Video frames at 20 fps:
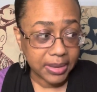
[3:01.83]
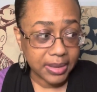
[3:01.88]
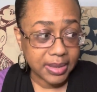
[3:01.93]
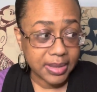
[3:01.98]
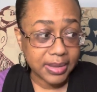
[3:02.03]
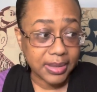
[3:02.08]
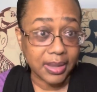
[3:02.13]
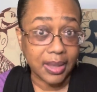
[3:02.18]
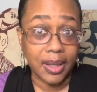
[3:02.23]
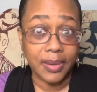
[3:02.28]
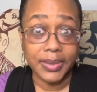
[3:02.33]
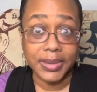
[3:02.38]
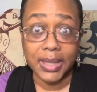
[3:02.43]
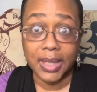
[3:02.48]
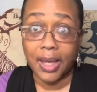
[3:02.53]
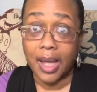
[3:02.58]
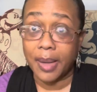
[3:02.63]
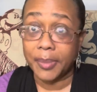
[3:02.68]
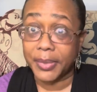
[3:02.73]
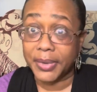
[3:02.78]
this that I was like,
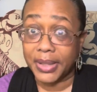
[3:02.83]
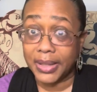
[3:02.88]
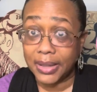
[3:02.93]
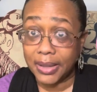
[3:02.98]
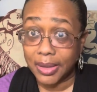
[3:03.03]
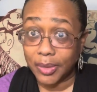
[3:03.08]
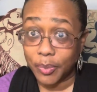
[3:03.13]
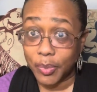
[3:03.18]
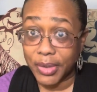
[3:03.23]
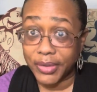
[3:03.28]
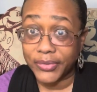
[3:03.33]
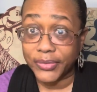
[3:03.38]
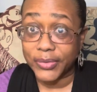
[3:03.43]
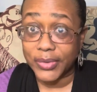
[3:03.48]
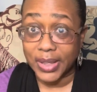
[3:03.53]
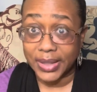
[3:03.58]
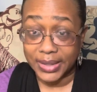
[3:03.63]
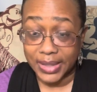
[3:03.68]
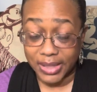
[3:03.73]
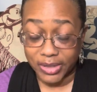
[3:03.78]
I'm going to get one for
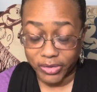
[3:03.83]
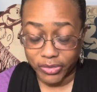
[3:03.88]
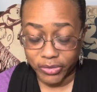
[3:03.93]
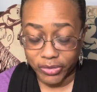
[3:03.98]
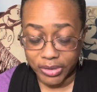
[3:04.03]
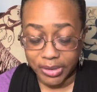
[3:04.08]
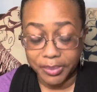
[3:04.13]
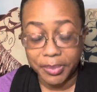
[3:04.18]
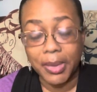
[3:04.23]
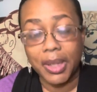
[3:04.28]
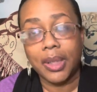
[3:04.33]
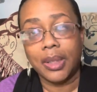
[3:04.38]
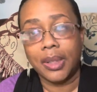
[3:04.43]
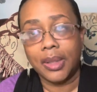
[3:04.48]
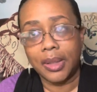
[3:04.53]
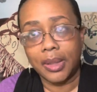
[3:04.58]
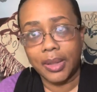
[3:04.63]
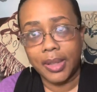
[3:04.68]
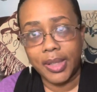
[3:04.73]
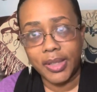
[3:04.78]
our next trip.
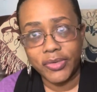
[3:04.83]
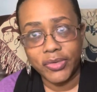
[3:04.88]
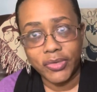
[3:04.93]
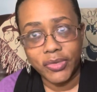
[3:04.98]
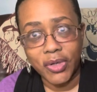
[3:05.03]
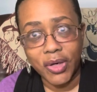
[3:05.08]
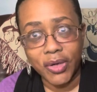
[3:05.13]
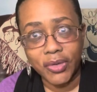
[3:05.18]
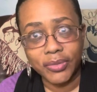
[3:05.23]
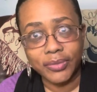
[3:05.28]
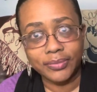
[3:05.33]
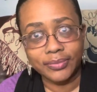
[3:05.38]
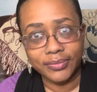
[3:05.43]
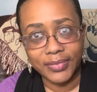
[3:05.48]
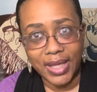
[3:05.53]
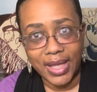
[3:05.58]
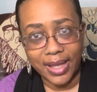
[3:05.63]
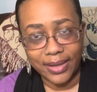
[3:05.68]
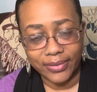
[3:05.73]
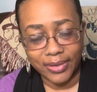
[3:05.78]
As you know,
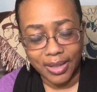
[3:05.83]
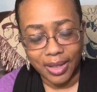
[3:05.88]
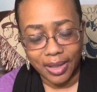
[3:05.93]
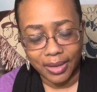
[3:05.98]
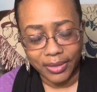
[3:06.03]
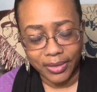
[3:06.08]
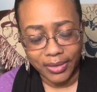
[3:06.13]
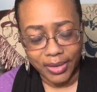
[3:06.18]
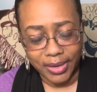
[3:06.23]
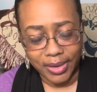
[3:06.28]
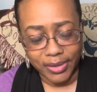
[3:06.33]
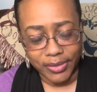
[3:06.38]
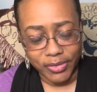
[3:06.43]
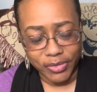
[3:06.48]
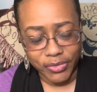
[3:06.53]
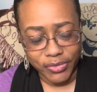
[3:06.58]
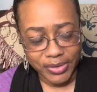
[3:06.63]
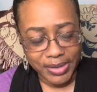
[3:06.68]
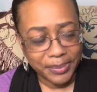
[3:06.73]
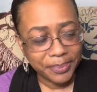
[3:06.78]
I haven't gone on another
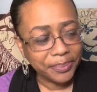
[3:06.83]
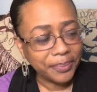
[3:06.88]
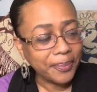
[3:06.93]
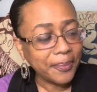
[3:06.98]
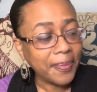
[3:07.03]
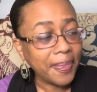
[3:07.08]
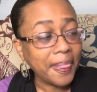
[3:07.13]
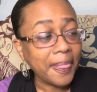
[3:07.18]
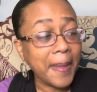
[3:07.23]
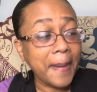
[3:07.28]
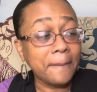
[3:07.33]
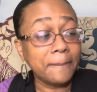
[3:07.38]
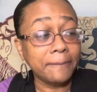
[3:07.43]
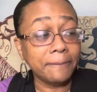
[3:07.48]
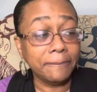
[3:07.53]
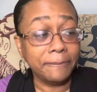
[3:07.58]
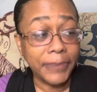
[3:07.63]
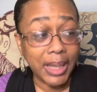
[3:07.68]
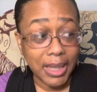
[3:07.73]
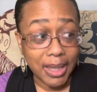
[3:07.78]
trip,
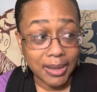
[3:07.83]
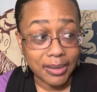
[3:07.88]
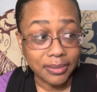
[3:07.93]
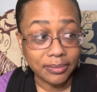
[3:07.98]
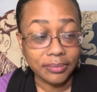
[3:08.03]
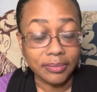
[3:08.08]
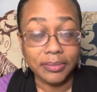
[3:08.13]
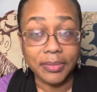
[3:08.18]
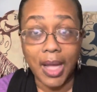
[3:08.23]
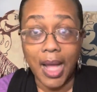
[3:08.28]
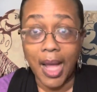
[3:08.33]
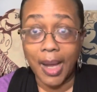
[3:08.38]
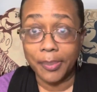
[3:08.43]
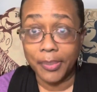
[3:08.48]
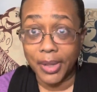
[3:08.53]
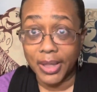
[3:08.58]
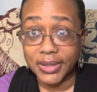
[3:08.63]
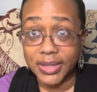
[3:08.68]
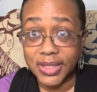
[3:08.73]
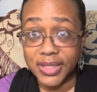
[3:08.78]
but I
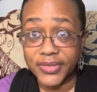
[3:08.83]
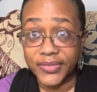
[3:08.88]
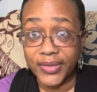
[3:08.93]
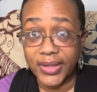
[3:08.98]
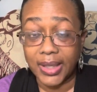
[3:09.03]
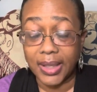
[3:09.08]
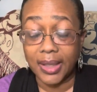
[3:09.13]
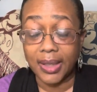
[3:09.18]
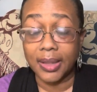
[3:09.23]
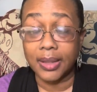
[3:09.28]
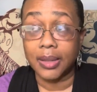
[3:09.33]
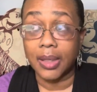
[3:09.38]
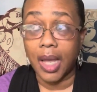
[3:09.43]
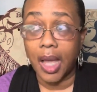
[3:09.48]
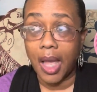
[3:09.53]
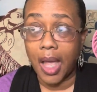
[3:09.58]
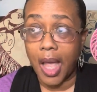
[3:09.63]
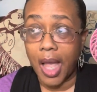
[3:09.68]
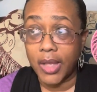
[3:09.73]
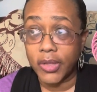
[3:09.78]
bought this fan.
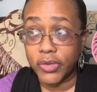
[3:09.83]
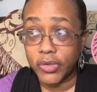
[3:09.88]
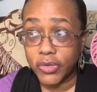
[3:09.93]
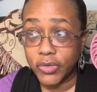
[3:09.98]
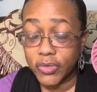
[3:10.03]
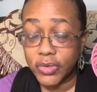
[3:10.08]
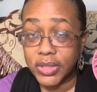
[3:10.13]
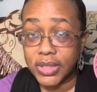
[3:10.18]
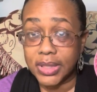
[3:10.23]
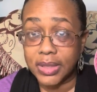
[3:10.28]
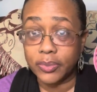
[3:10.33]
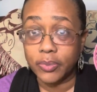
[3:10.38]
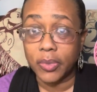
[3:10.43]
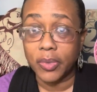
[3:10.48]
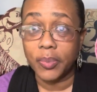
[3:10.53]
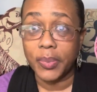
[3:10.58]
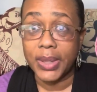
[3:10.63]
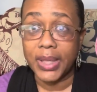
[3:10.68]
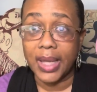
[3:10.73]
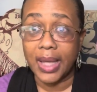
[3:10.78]
I used it
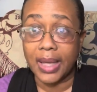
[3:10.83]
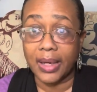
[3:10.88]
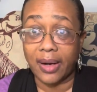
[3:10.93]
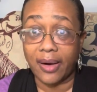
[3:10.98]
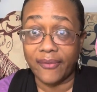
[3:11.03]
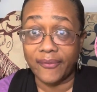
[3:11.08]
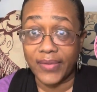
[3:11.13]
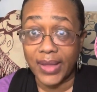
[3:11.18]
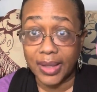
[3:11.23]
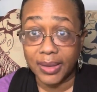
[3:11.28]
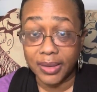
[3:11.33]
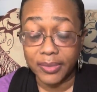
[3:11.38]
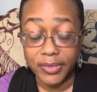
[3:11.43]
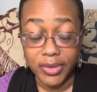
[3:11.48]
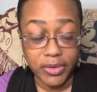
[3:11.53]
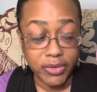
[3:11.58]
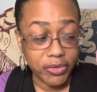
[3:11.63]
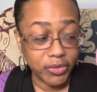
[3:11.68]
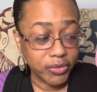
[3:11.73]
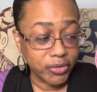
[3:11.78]
when we had our family
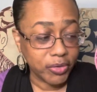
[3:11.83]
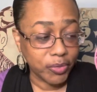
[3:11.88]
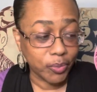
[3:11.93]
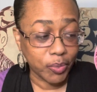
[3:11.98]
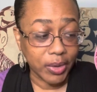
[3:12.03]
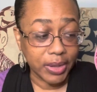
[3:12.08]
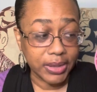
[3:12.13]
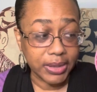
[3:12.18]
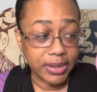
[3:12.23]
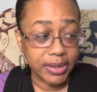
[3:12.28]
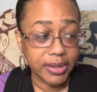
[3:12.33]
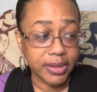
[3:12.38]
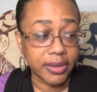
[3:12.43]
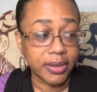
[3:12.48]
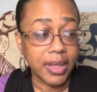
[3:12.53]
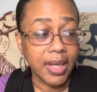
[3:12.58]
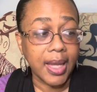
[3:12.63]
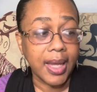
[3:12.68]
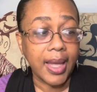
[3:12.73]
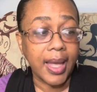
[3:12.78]
reunion one year,
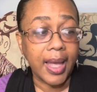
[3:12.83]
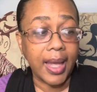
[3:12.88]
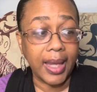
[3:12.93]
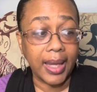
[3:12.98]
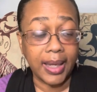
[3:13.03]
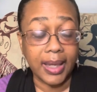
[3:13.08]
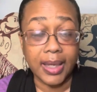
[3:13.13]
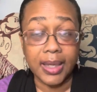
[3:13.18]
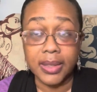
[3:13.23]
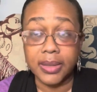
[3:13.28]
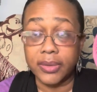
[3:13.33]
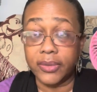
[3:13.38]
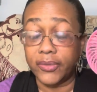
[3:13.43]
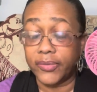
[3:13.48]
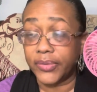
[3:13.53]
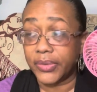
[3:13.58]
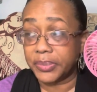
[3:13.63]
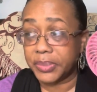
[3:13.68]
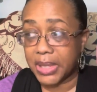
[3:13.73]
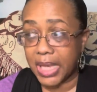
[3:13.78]
and
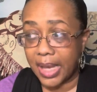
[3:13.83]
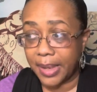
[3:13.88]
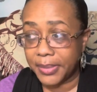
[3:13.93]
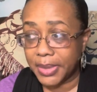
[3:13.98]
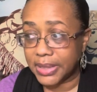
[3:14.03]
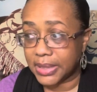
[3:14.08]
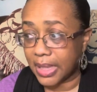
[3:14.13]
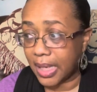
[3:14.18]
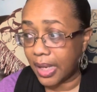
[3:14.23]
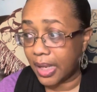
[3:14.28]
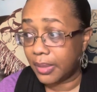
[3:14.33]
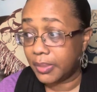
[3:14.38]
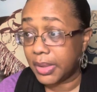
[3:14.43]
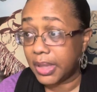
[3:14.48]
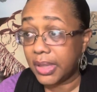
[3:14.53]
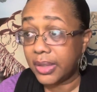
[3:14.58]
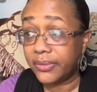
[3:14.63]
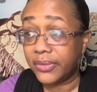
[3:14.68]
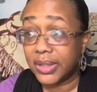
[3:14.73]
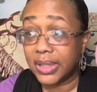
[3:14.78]
from time to time,
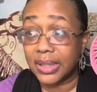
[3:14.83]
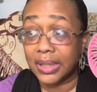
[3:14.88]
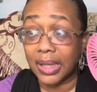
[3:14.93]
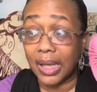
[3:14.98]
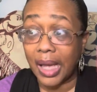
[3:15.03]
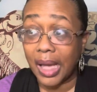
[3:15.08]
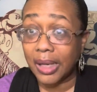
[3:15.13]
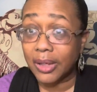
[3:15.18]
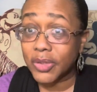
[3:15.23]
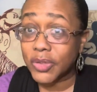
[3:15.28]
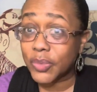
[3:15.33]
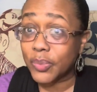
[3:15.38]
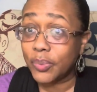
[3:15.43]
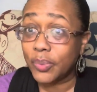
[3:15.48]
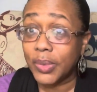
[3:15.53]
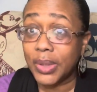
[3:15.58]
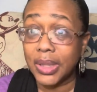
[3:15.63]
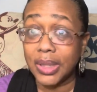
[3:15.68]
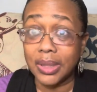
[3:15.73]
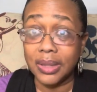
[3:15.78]
even in the house
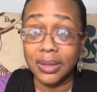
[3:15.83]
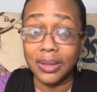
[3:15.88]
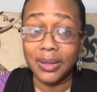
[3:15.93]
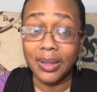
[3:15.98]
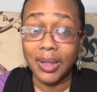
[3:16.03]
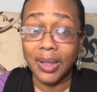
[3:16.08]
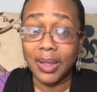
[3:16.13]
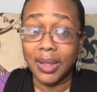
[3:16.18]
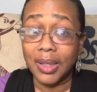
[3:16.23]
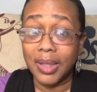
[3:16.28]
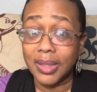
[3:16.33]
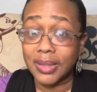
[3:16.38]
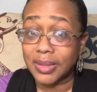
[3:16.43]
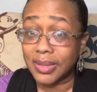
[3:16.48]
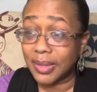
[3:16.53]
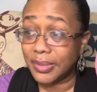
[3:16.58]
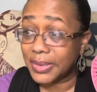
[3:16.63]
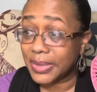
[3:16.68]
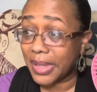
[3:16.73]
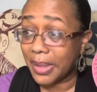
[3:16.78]
when it
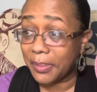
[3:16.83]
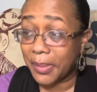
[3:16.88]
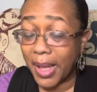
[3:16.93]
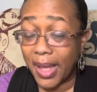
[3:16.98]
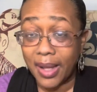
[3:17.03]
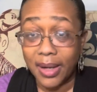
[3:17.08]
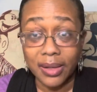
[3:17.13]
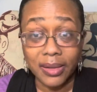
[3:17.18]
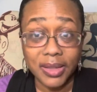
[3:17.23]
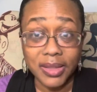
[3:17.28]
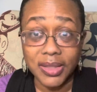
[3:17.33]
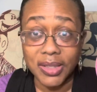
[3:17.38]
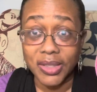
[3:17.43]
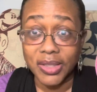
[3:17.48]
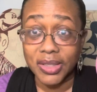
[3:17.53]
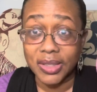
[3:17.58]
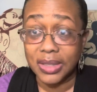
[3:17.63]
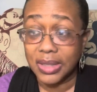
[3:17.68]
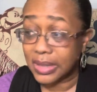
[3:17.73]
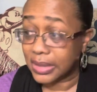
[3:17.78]
seems like my air
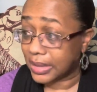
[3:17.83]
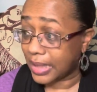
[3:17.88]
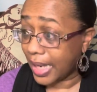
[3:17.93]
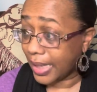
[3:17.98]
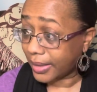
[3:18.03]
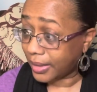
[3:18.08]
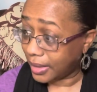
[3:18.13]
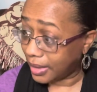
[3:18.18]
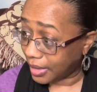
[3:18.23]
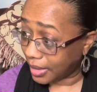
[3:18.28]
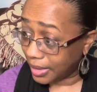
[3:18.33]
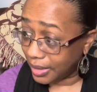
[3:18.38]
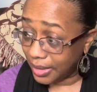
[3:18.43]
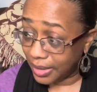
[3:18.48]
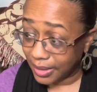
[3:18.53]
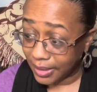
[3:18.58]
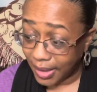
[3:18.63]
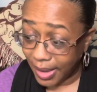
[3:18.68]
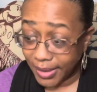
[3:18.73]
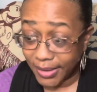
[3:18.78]
conditioner is not kicking
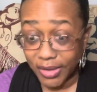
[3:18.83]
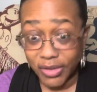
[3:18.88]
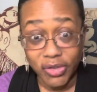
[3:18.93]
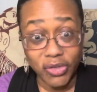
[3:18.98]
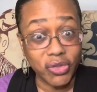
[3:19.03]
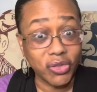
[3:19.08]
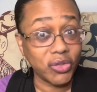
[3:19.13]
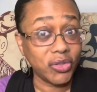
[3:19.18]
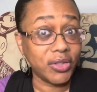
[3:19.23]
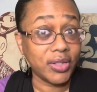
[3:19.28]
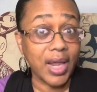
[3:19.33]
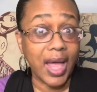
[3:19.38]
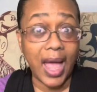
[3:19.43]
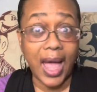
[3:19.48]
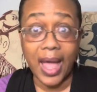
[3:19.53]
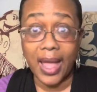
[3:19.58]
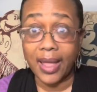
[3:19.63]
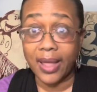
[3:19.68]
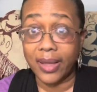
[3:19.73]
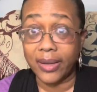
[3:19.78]
in like it should,
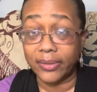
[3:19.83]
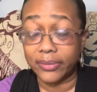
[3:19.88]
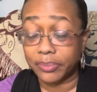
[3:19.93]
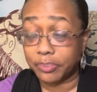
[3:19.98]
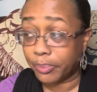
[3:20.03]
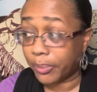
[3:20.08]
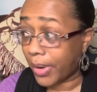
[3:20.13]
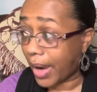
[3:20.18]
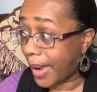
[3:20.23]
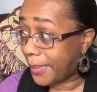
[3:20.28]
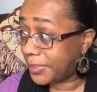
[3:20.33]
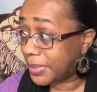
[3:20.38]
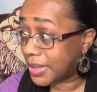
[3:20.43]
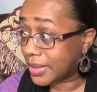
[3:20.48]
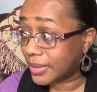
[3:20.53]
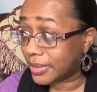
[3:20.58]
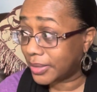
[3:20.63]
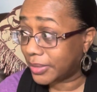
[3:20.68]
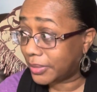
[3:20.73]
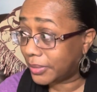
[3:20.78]
I have propped
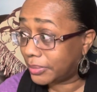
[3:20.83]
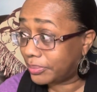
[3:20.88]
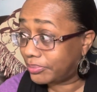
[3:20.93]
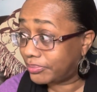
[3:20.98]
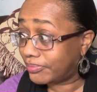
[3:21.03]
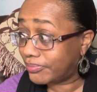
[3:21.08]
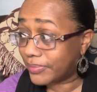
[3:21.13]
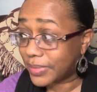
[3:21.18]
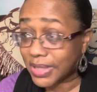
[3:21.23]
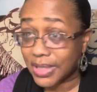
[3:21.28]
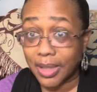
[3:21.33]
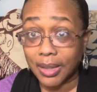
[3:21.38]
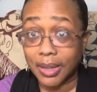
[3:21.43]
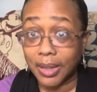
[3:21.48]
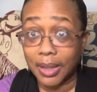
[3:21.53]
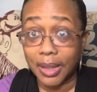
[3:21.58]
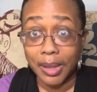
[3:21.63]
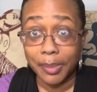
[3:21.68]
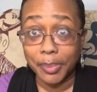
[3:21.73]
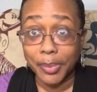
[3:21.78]
this little sucker
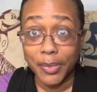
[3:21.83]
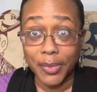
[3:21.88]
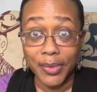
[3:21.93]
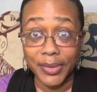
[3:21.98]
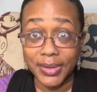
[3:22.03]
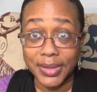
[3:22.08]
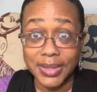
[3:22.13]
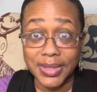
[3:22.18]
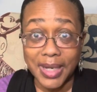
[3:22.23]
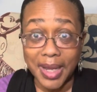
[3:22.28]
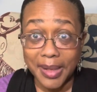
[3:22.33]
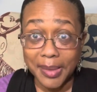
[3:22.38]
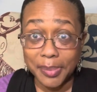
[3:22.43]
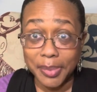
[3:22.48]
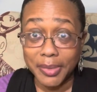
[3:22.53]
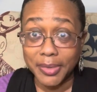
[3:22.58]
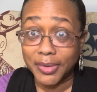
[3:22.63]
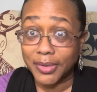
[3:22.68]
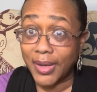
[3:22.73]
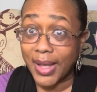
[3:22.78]
up on the
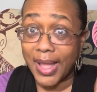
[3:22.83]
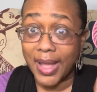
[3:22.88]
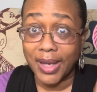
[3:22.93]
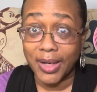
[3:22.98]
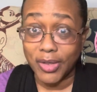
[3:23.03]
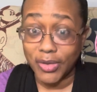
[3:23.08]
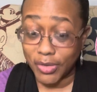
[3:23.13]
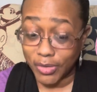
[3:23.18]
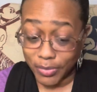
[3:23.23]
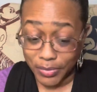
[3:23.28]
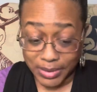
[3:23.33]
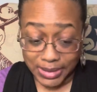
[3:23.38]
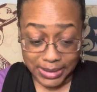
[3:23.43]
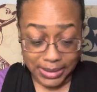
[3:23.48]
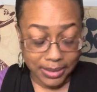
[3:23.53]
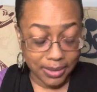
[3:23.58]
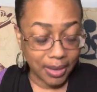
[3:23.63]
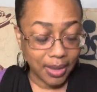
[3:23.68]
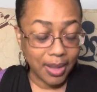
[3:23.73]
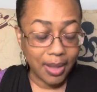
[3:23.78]
table and used
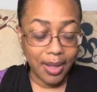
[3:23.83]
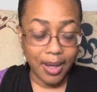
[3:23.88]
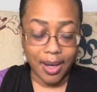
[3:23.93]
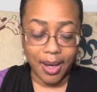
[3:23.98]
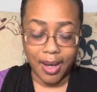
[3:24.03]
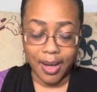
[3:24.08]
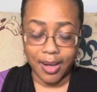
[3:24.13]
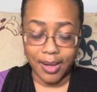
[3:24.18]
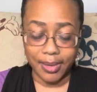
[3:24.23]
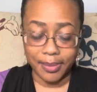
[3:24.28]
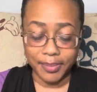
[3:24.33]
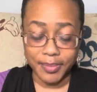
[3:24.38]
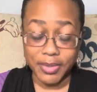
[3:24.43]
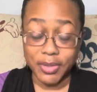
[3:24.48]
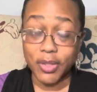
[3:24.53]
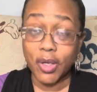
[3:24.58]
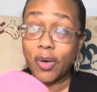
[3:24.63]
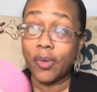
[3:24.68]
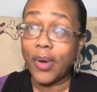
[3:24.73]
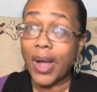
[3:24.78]
it.
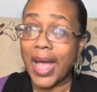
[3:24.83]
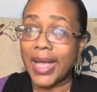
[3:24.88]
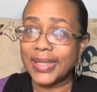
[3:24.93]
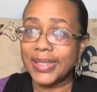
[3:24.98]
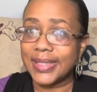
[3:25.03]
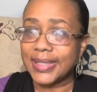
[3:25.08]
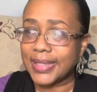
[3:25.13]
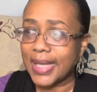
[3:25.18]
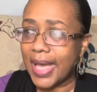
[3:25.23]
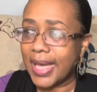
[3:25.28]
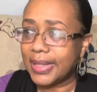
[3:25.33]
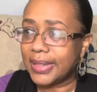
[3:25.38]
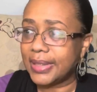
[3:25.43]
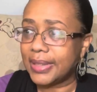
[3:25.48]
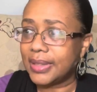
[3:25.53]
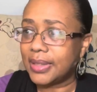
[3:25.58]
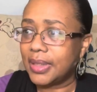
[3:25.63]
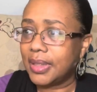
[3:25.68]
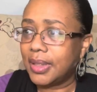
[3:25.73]
So I decided